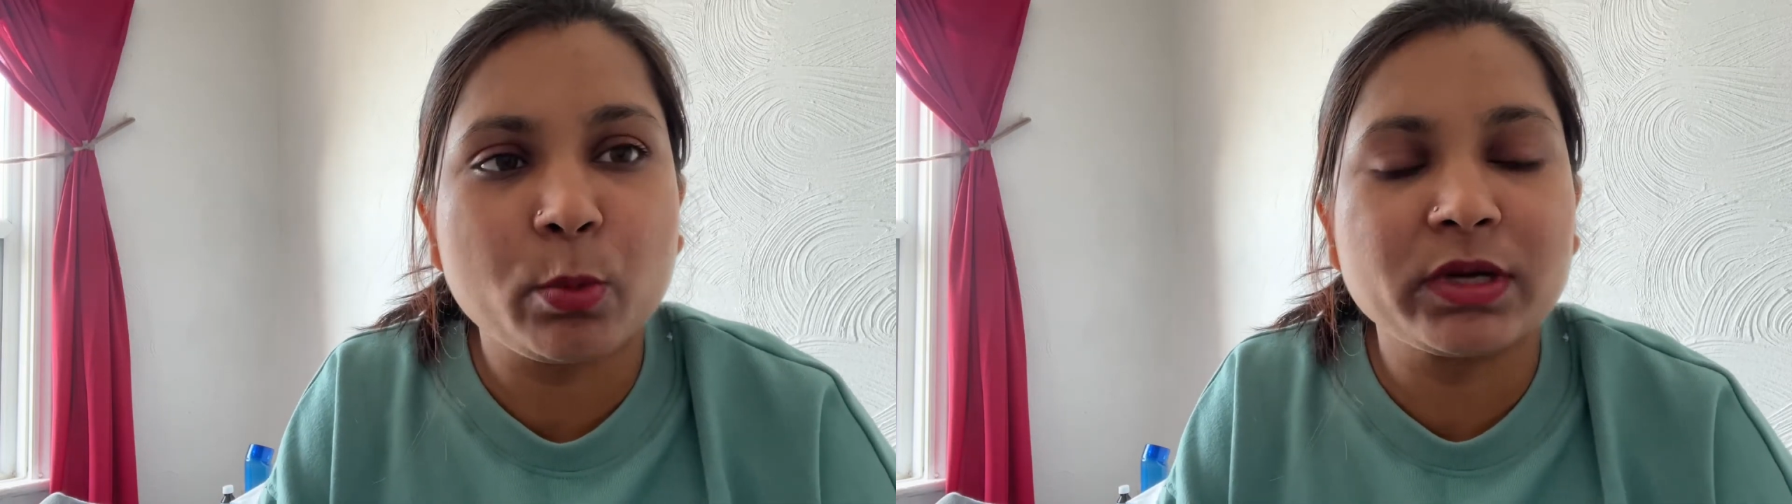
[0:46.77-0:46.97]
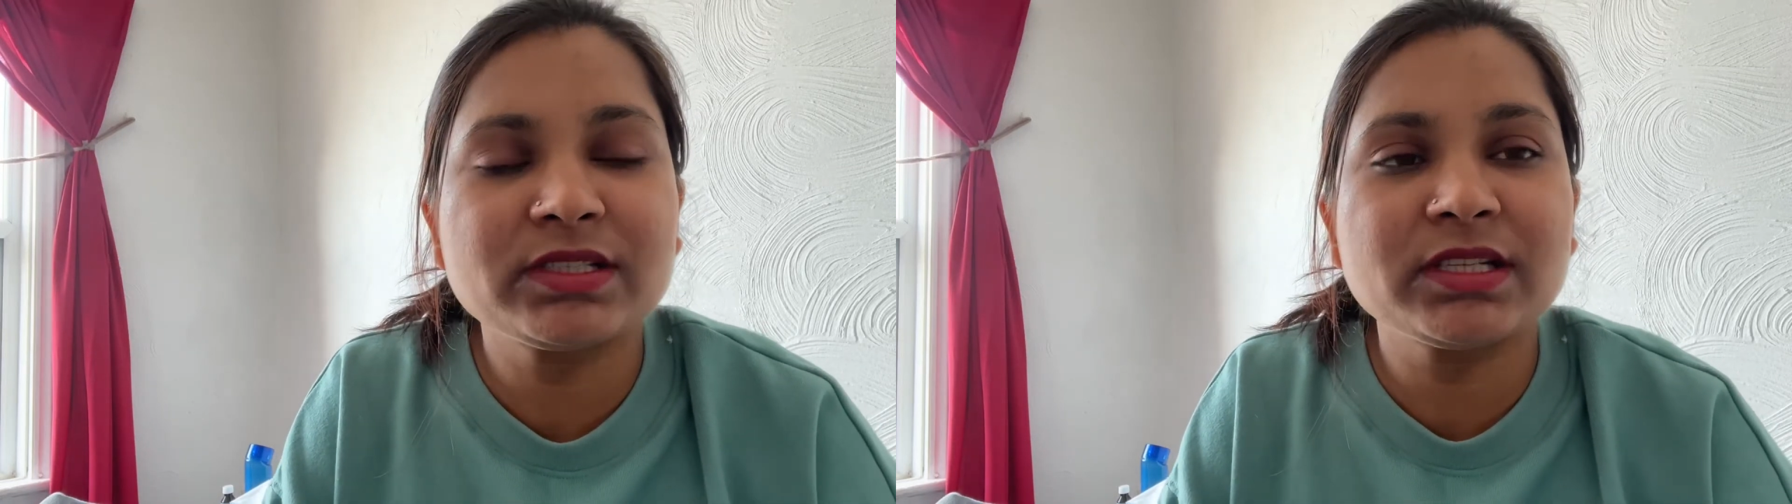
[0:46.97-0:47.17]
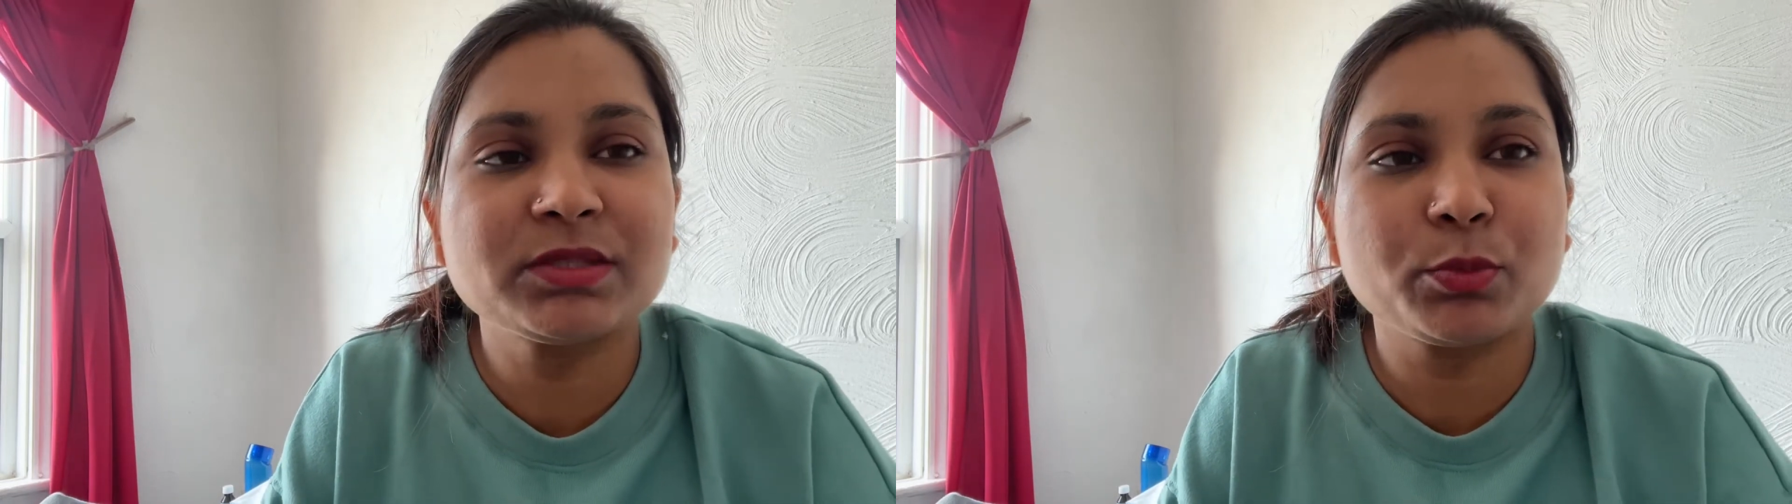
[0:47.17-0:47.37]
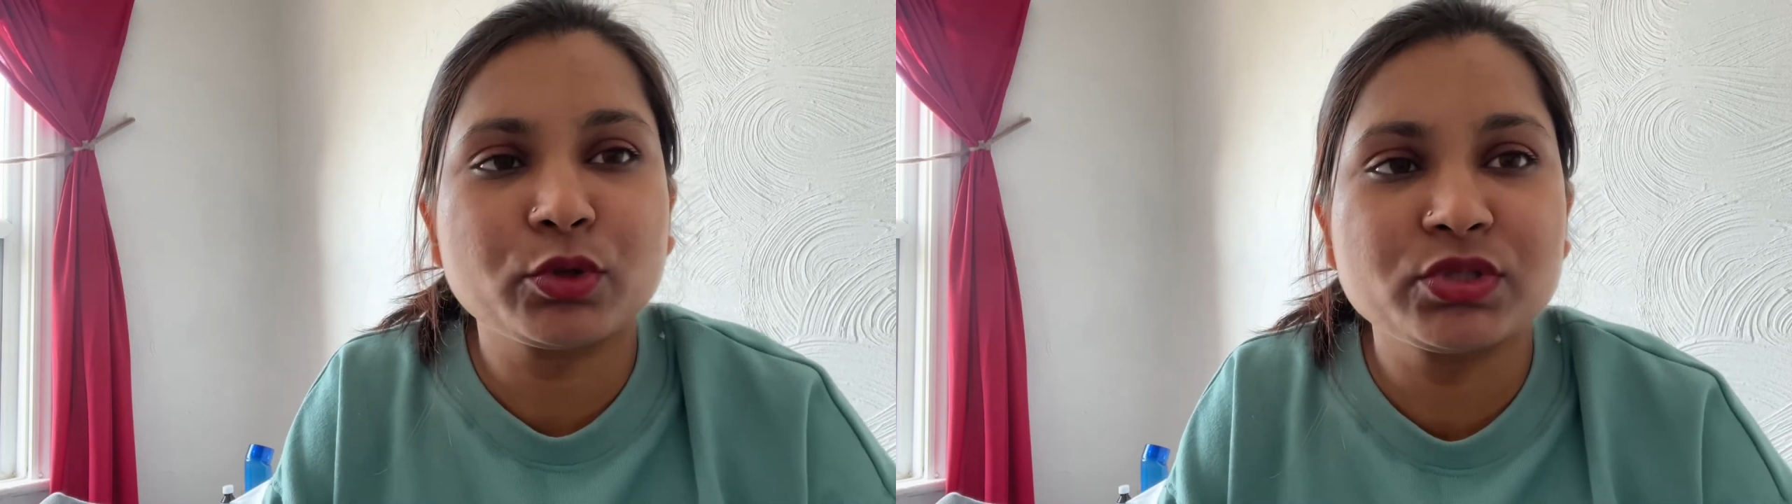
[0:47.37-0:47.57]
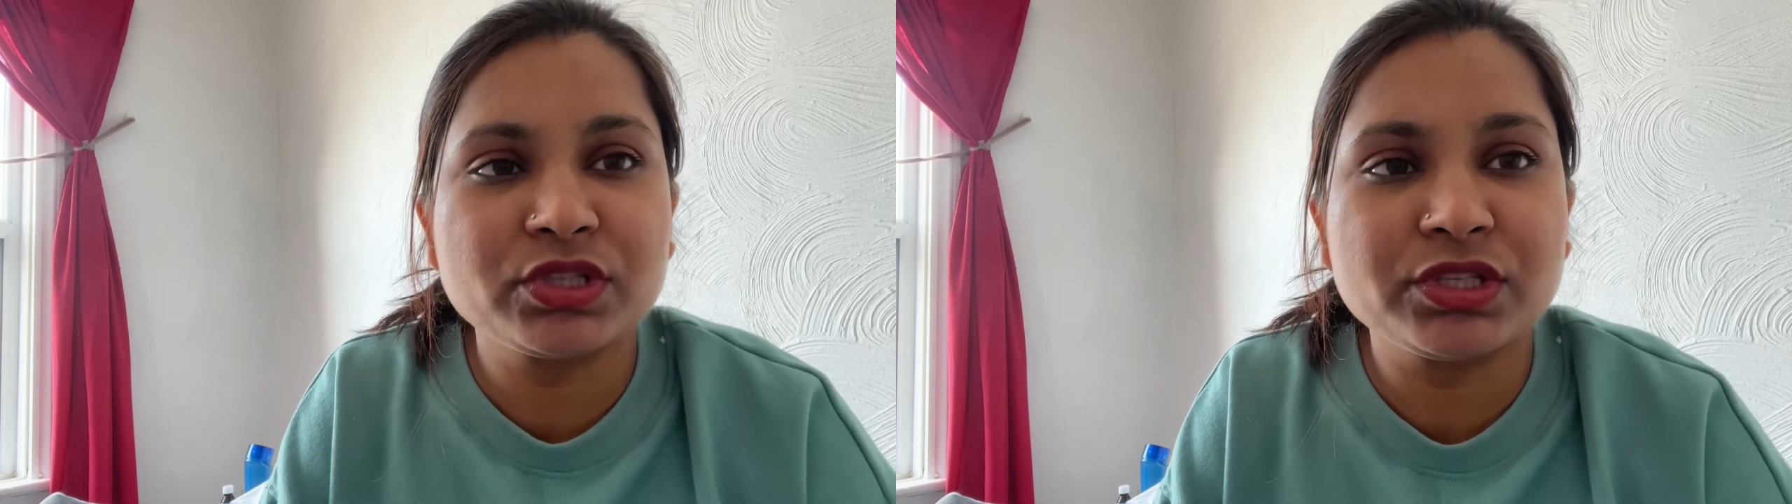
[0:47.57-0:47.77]
what's its
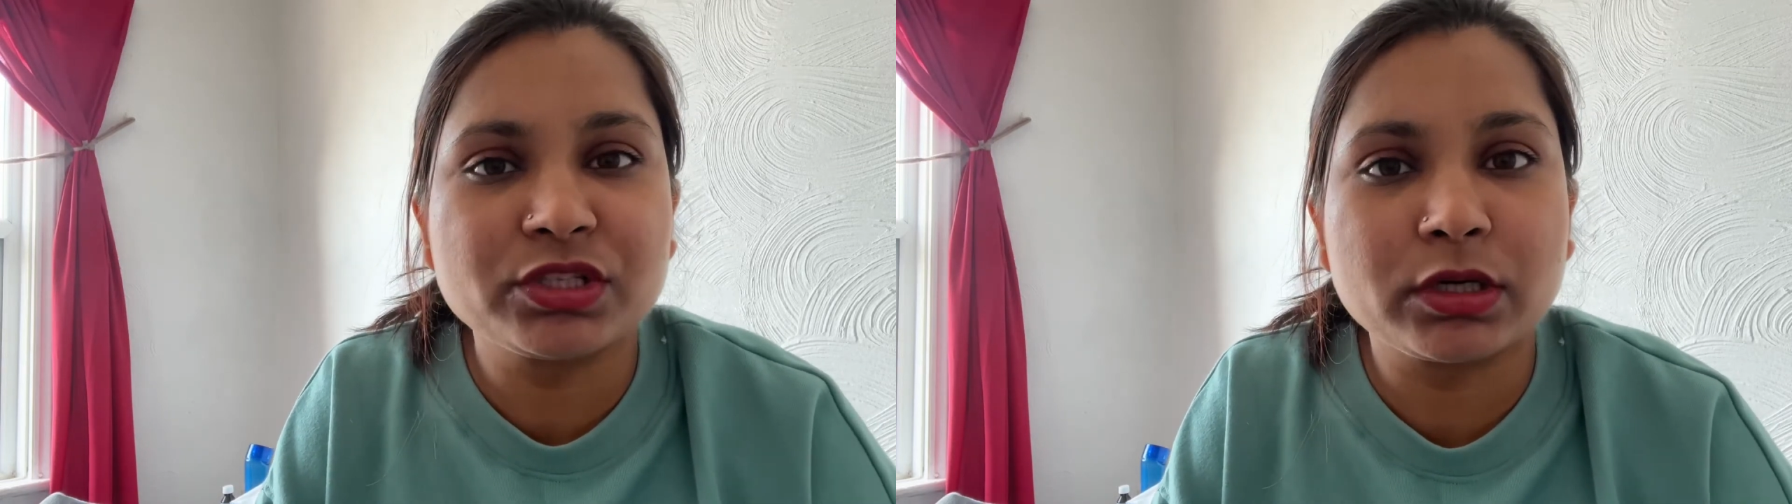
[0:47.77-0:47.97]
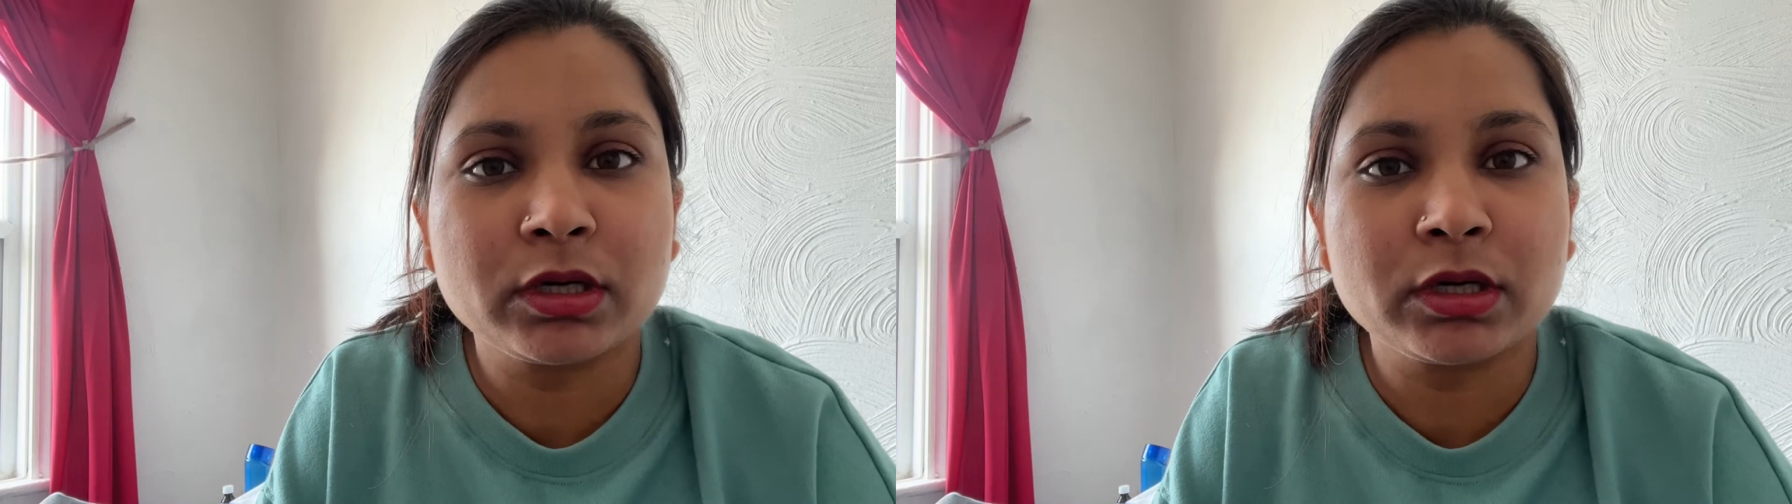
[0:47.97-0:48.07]
procedure.